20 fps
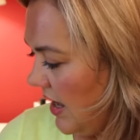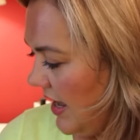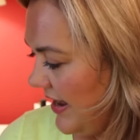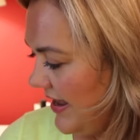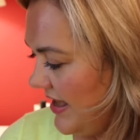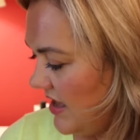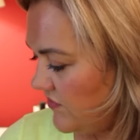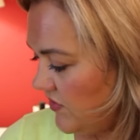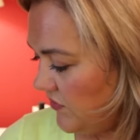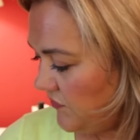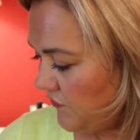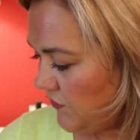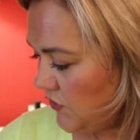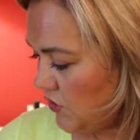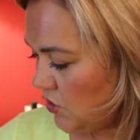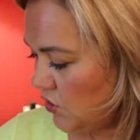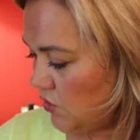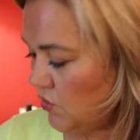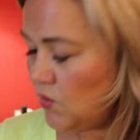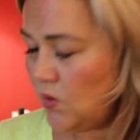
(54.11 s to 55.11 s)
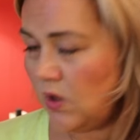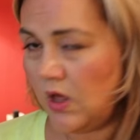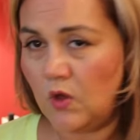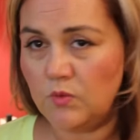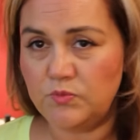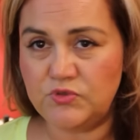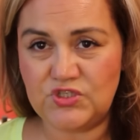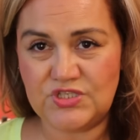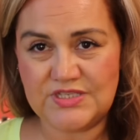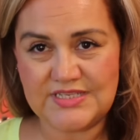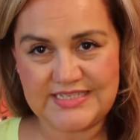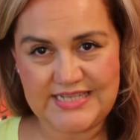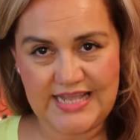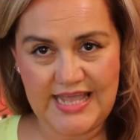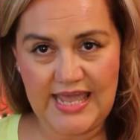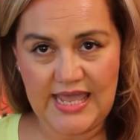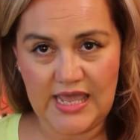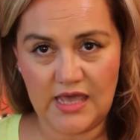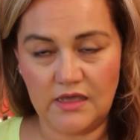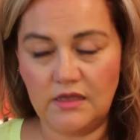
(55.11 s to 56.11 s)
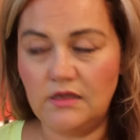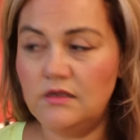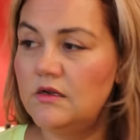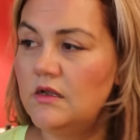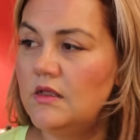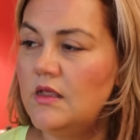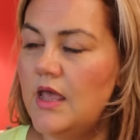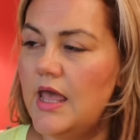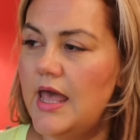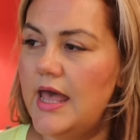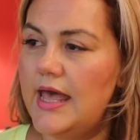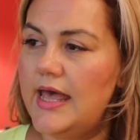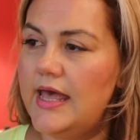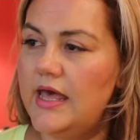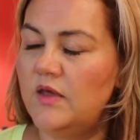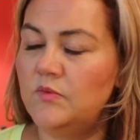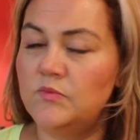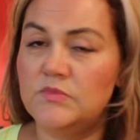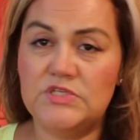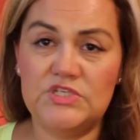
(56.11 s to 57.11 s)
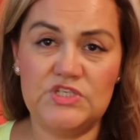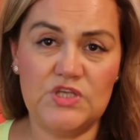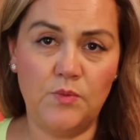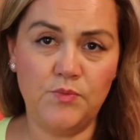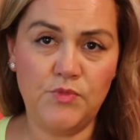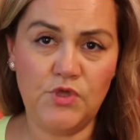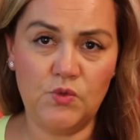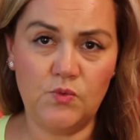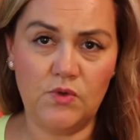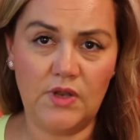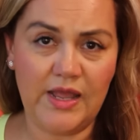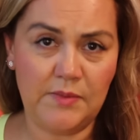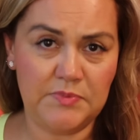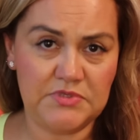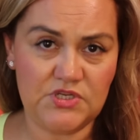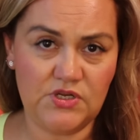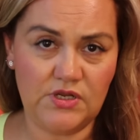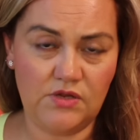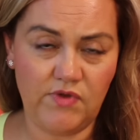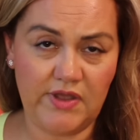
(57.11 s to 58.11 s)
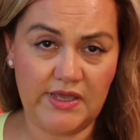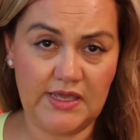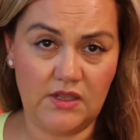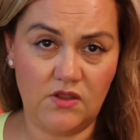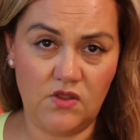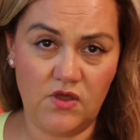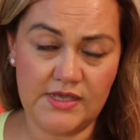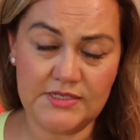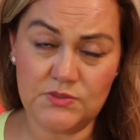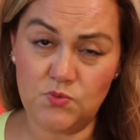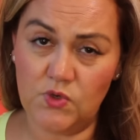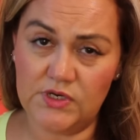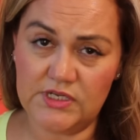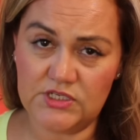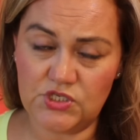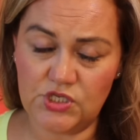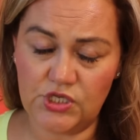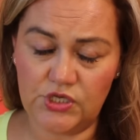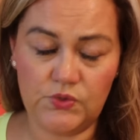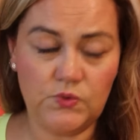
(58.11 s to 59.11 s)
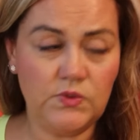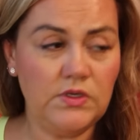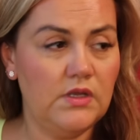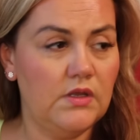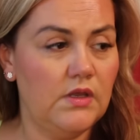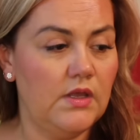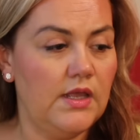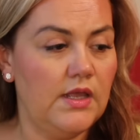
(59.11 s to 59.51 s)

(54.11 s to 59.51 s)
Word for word: I have a few options here, um, some you will absolutely recognise, one is new